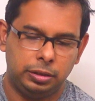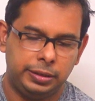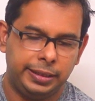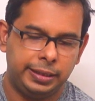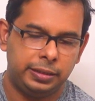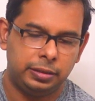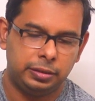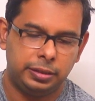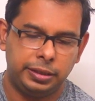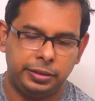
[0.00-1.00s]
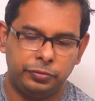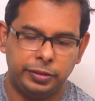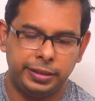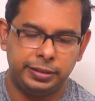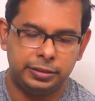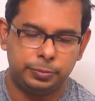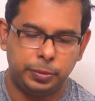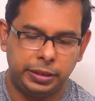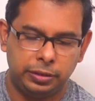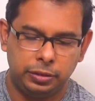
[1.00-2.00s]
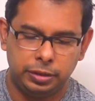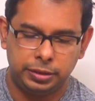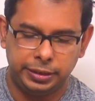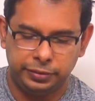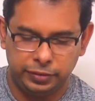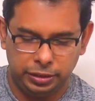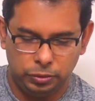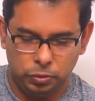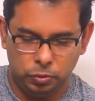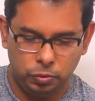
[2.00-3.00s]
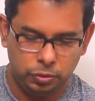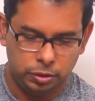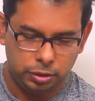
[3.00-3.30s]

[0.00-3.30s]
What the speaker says: Then that where this particular thing will go.